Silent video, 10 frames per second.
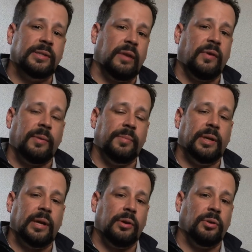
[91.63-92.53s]
that have been
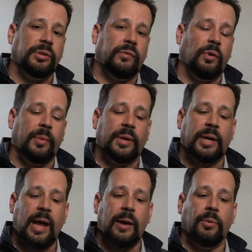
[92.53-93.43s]
in anoxia for about
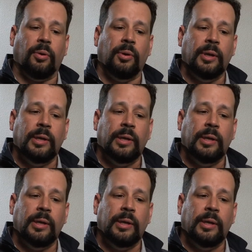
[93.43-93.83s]
an hour,